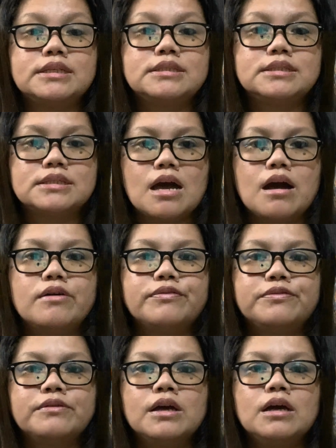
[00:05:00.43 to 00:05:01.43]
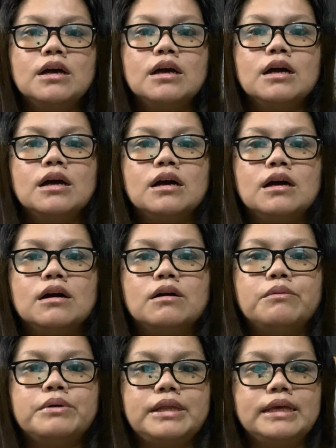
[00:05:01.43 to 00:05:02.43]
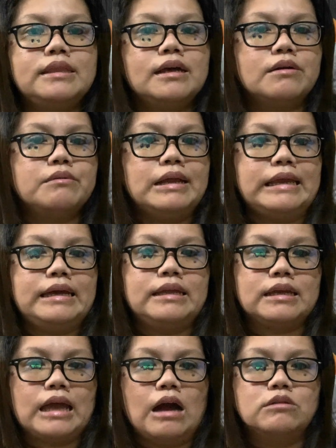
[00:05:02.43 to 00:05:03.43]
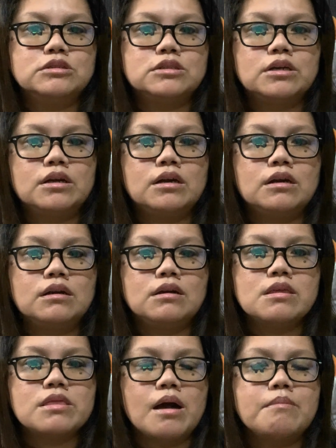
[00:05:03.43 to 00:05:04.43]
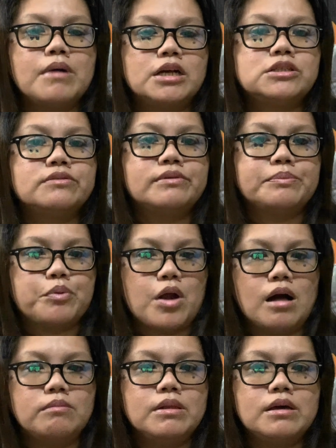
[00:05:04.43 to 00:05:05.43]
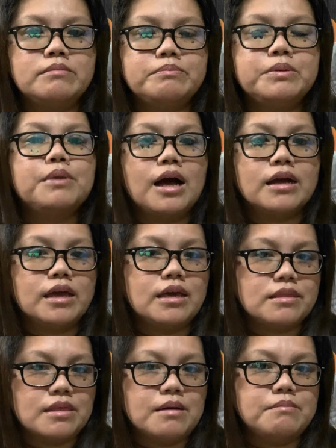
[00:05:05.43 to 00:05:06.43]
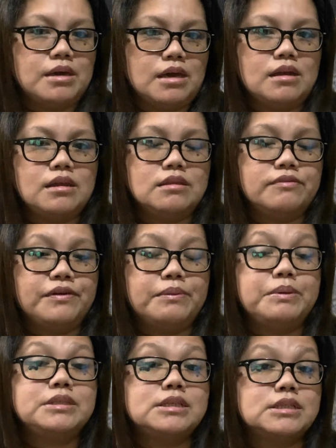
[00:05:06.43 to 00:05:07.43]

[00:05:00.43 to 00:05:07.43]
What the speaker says: and stuff, we did not really encounter that much of a problem plugging them in the Philippines,